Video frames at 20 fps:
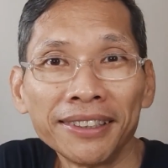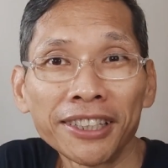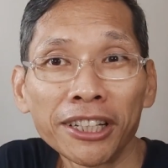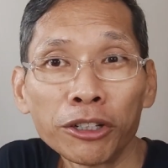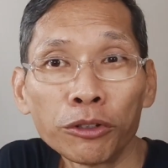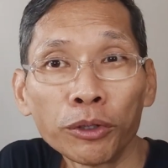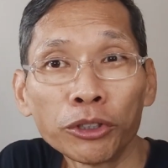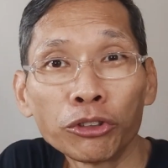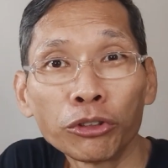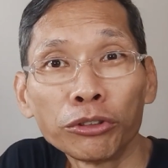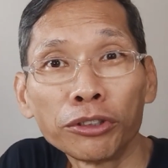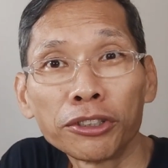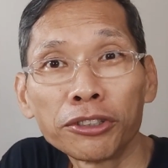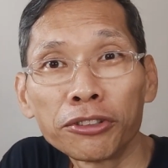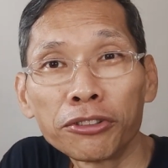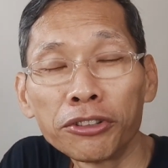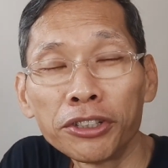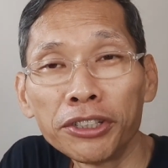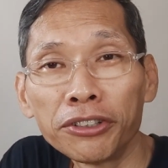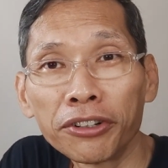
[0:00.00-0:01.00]
Check out what's on the
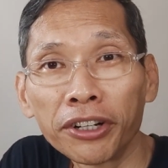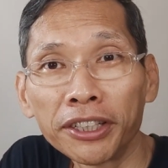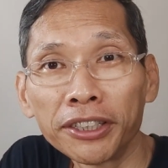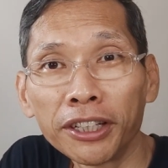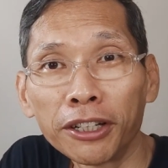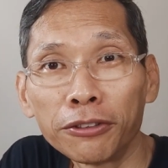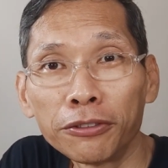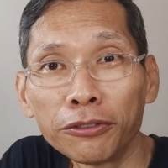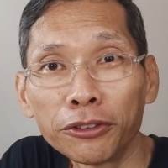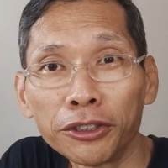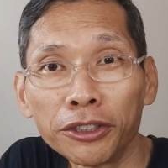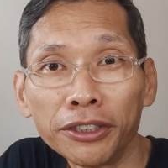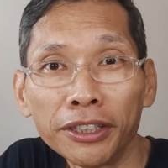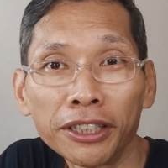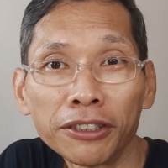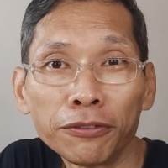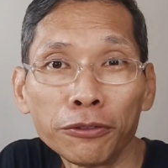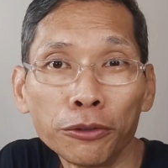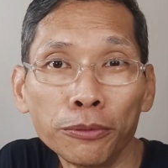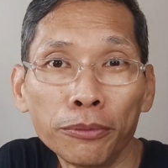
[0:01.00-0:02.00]
screen right now for the
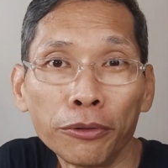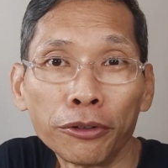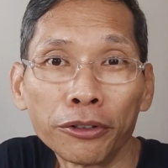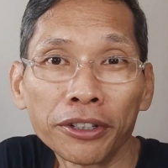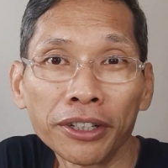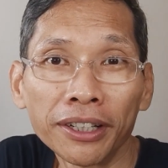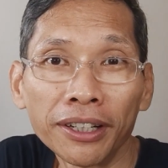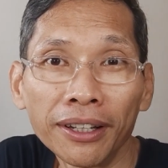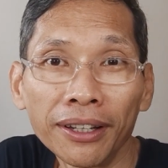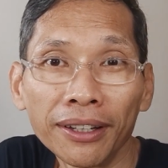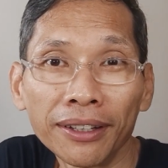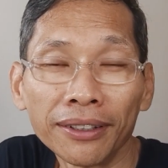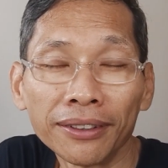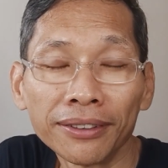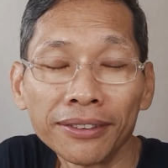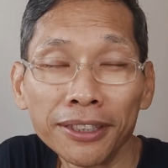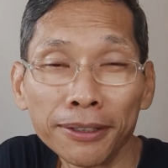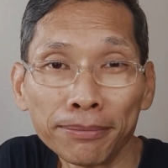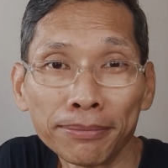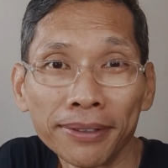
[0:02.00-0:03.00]
next Filmora
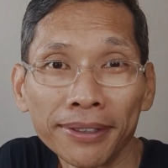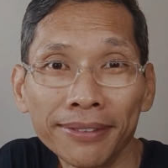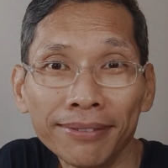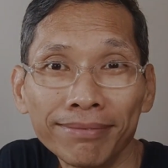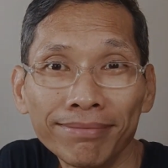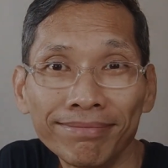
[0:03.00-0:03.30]
tip.